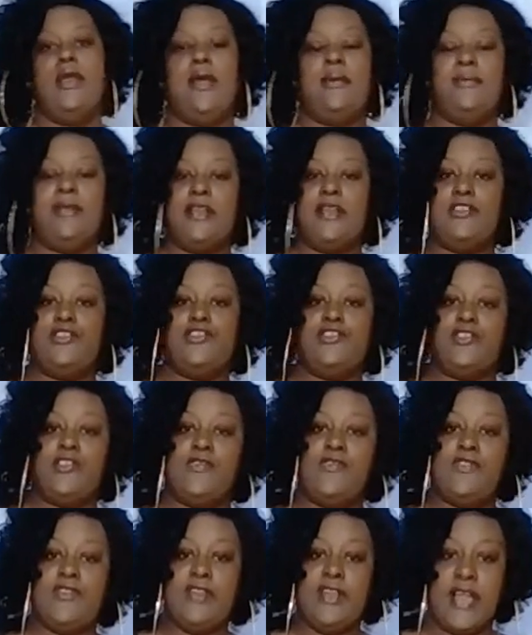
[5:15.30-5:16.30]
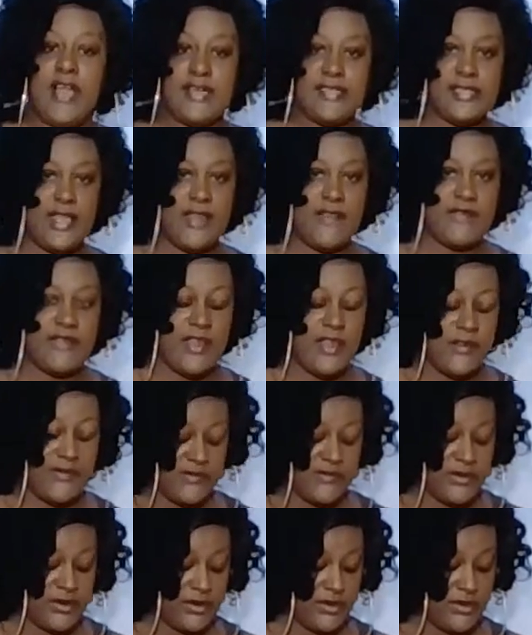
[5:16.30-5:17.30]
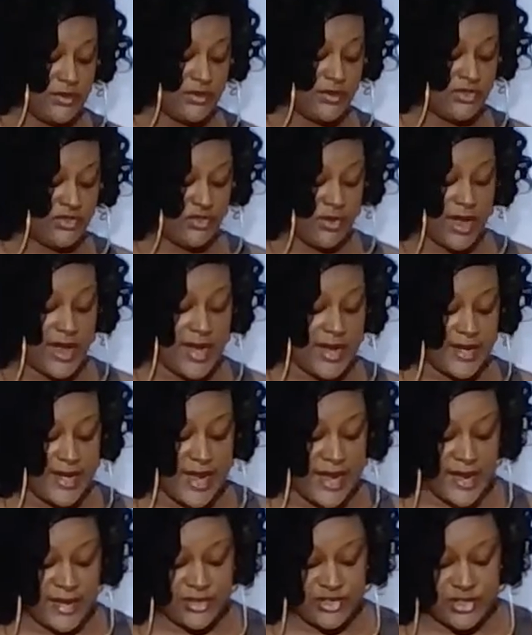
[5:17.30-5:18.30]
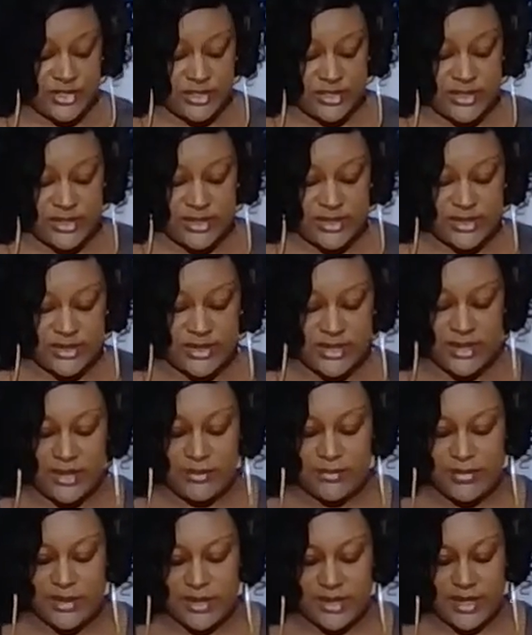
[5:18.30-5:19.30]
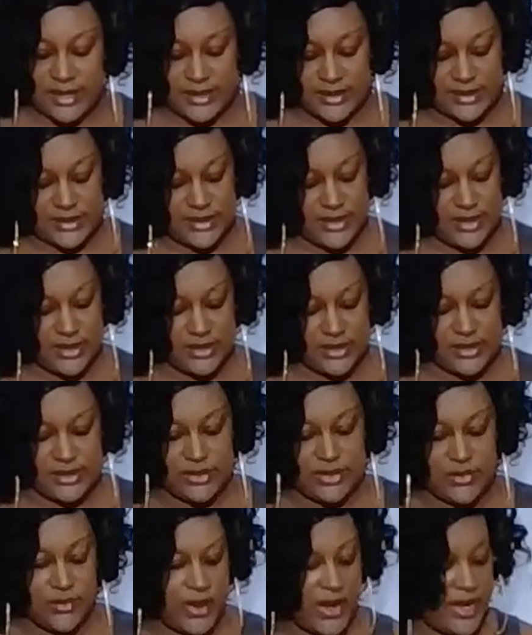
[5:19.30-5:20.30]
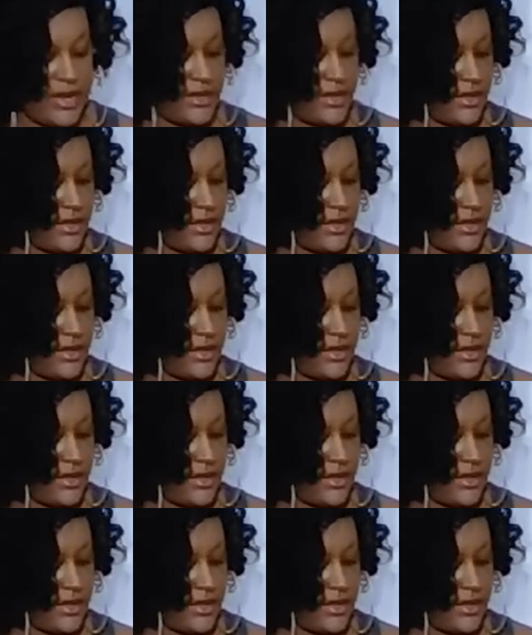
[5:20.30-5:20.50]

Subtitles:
I'm not sure if you guys have ever tried Haitian seasoning, but like I said, it's great